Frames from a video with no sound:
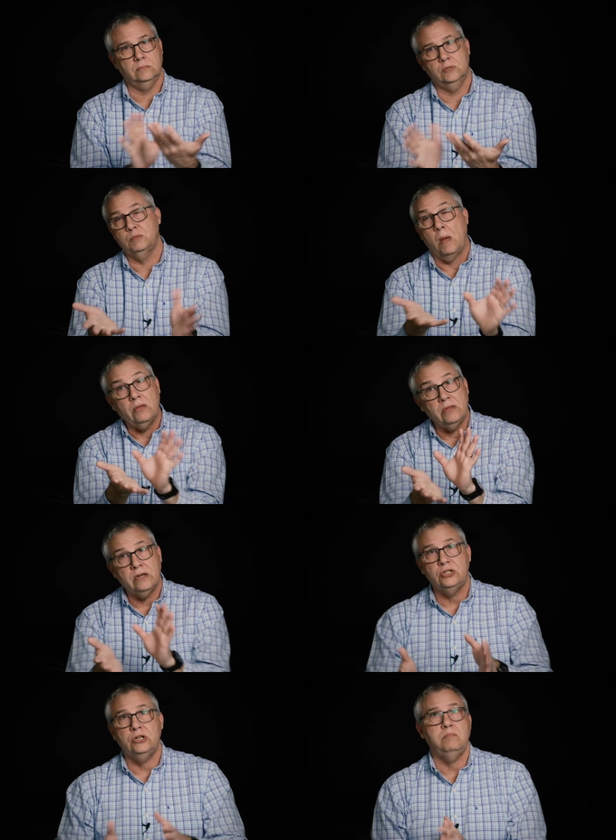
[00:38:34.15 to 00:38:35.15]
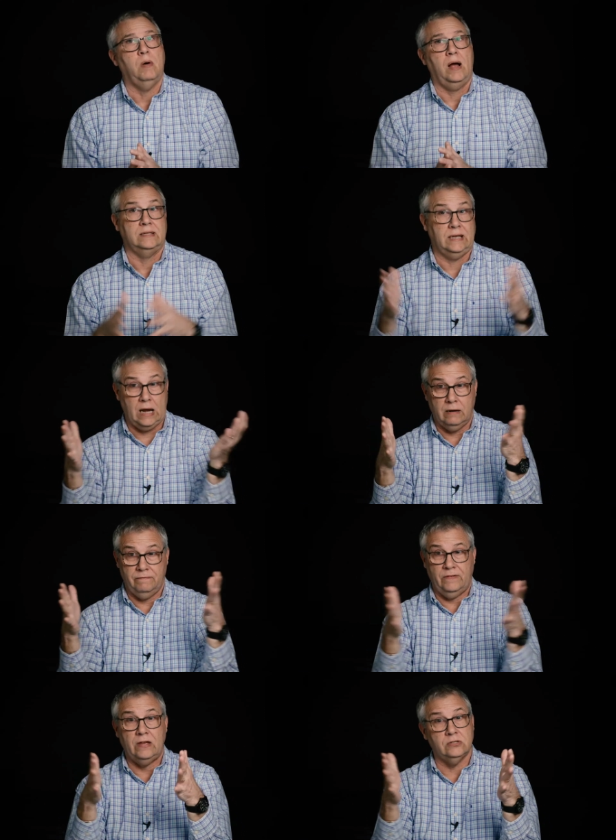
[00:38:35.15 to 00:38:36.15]
smaller than a shoebox. It kind of
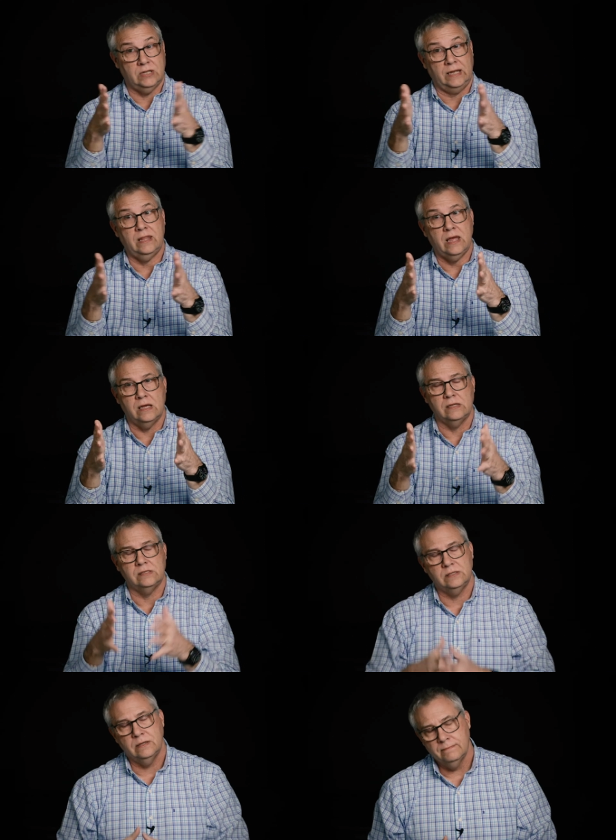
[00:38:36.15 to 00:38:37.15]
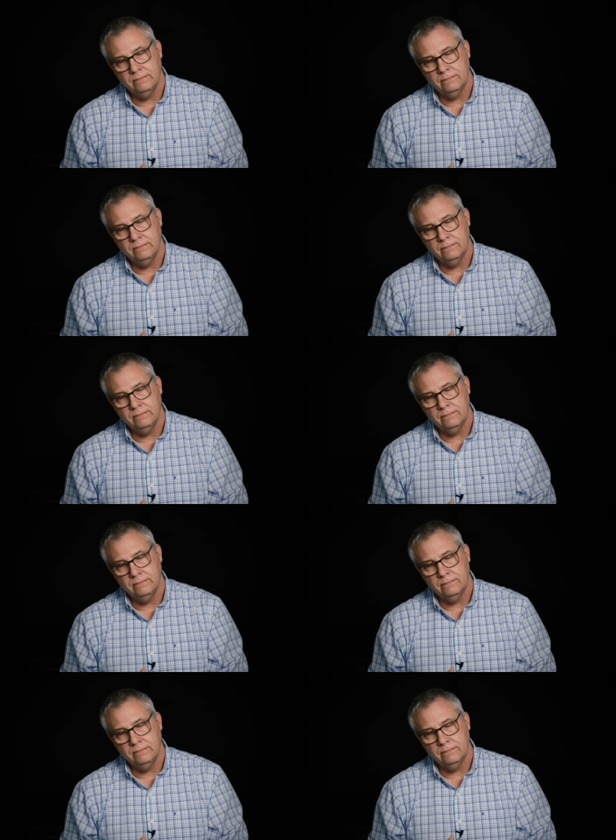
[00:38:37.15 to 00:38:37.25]
feels like this.